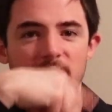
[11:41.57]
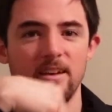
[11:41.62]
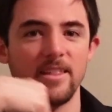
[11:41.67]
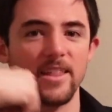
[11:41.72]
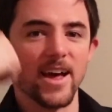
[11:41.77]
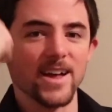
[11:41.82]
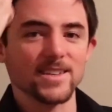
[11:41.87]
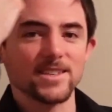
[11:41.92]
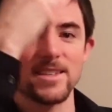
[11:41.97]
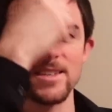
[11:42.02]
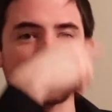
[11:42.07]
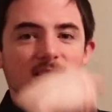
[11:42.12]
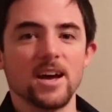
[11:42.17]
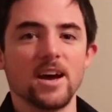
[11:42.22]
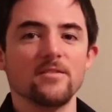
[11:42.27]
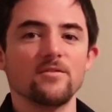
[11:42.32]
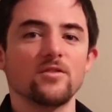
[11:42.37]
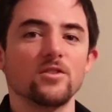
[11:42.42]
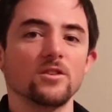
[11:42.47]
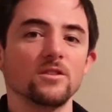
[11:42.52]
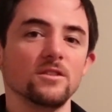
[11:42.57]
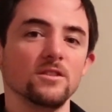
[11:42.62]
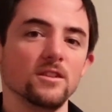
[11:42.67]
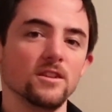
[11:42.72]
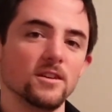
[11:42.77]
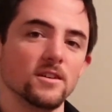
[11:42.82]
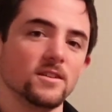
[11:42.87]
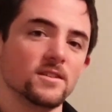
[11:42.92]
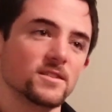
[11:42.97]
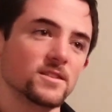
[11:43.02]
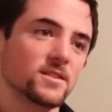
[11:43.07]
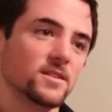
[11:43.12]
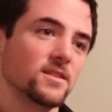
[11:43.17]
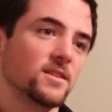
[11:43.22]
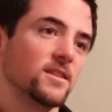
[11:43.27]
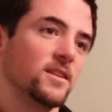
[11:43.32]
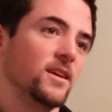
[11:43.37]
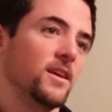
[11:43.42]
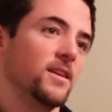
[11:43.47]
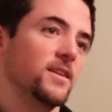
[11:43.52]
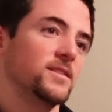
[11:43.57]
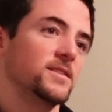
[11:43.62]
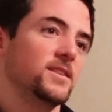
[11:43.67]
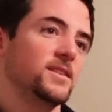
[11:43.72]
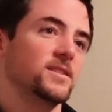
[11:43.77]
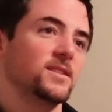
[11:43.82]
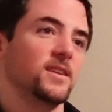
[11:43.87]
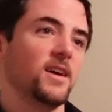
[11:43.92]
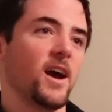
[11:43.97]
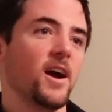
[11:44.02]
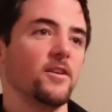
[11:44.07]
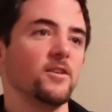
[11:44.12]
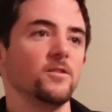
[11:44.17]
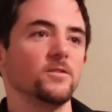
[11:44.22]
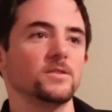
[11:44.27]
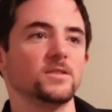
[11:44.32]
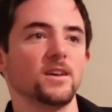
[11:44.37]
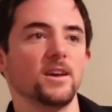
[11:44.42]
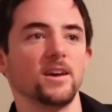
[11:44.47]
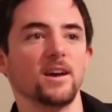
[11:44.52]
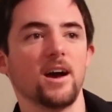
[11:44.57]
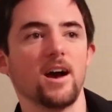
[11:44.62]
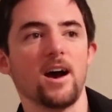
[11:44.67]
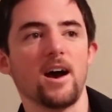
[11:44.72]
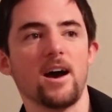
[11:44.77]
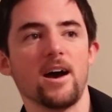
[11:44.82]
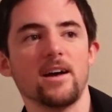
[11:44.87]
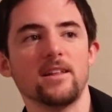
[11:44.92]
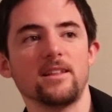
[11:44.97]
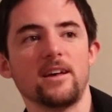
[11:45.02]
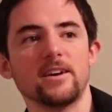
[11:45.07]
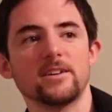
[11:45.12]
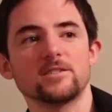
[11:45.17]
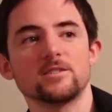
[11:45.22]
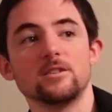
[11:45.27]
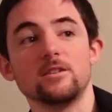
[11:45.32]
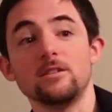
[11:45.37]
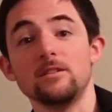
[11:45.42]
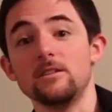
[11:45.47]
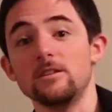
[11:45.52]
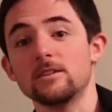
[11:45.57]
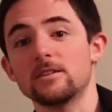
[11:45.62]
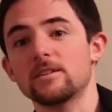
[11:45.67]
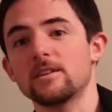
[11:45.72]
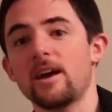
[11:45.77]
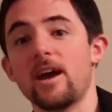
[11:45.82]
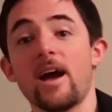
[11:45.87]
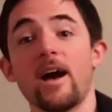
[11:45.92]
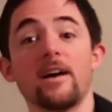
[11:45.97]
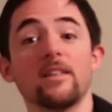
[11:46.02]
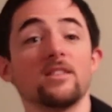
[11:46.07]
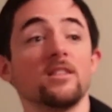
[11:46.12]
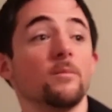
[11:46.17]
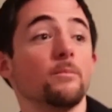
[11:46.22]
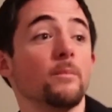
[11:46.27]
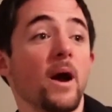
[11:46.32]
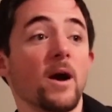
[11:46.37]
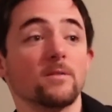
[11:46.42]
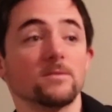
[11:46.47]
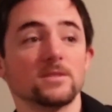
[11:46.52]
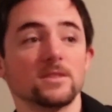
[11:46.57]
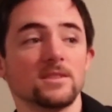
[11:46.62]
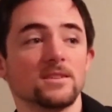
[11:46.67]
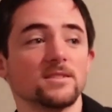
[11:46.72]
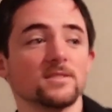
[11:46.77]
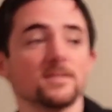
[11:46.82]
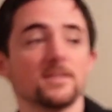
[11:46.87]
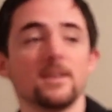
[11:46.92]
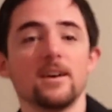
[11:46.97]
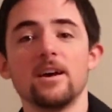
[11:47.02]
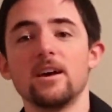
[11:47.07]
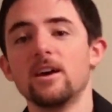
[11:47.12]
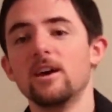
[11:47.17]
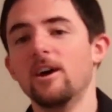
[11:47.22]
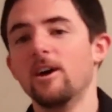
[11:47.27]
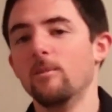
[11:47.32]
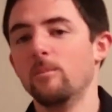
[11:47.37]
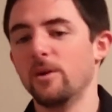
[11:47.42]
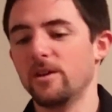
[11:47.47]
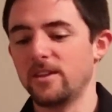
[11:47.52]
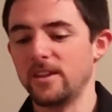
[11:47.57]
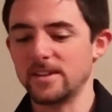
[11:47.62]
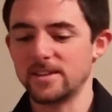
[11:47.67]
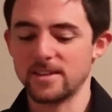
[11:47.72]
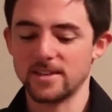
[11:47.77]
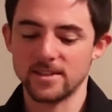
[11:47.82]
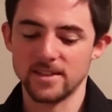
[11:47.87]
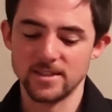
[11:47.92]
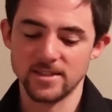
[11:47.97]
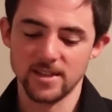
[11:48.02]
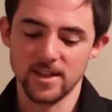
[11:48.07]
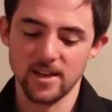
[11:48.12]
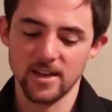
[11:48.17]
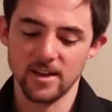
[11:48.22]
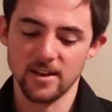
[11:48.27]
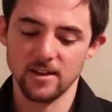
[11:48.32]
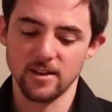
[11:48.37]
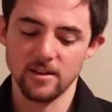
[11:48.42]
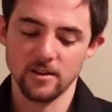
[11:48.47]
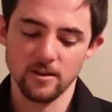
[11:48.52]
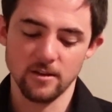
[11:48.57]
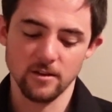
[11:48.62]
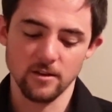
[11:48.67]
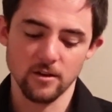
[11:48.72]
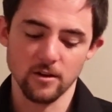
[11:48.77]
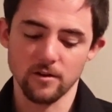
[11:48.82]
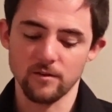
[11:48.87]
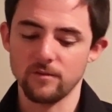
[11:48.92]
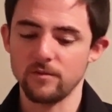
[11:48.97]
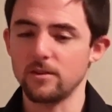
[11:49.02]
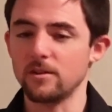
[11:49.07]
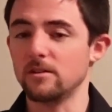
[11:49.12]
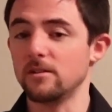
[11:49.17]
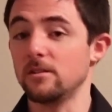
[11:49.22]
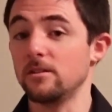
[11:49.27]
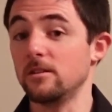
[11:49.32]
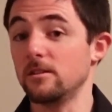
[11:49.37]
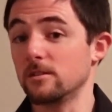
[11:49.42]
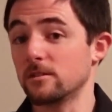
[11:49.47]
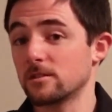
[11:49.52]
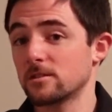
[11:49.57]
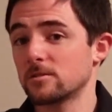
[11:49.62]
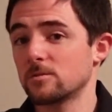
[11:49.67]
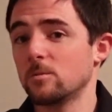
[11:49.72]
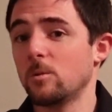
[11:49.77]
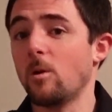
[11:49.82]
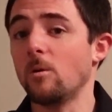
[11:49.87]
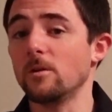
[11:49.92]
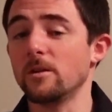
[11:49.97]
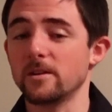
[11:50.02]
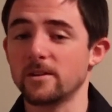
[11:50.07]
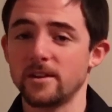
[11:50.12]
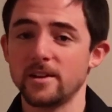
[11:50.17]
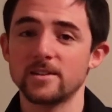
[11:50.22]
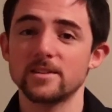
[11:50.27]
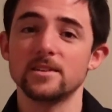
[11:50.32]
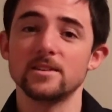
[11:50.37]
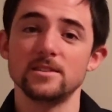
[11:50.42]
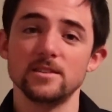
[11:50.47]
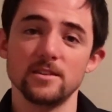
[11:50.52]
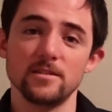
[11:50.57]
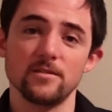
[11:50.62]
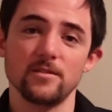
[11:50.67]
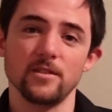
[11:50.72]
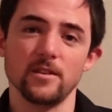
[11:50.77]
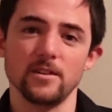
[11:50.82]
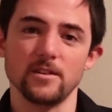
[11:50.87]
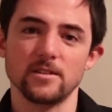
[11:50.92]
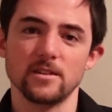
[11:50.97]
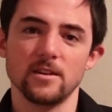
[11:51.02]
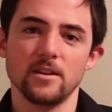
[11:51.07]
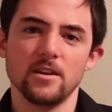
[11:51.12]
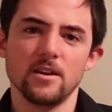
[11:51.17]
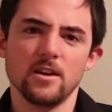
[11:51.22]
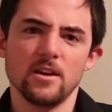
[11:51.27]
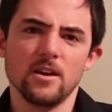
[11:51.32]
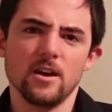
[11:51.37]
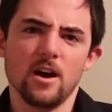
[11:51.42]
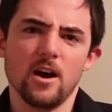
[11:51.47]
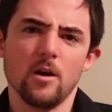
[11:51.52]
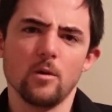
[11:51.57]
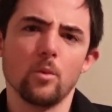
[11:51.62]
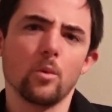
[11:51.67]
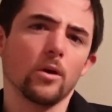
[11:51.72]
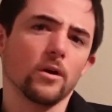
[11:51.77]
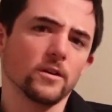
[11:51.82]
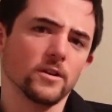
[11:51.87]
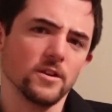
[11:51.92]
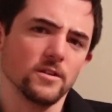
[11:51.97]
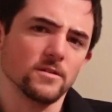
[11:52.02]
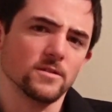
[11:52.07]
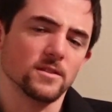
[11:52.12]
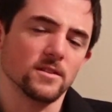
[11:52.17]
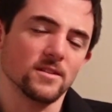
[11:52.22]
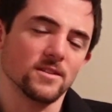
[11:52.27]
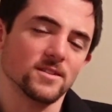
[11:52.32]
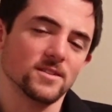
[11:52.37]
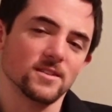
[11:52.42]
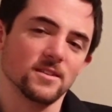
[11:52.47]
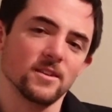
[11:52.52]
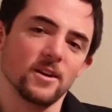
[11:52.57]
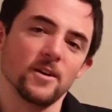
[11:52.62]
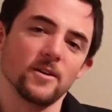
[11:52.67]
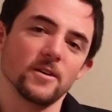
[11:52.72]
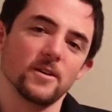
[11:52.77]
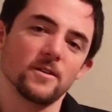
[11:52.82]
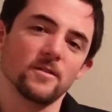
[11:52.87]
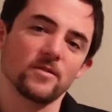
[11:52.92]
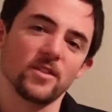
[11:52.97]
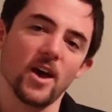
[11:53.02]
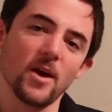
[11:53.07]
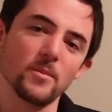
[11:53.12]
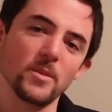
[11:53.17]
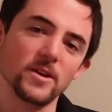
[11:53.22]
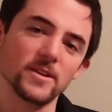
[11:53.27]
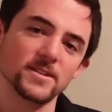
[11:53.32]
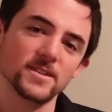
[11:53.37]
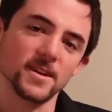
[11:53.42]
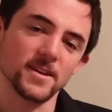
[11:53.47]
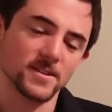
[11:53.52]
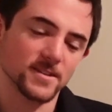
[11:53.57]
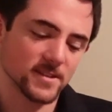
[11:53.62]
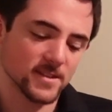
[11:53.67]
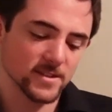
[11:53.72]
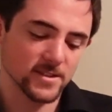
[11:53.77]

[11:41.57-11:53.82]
That's the sign for looks. This isn't how you would say, I like to look at the mountains, but this is to say, your foot looks swollen. It's a different word use in this scenario, if that makes sense.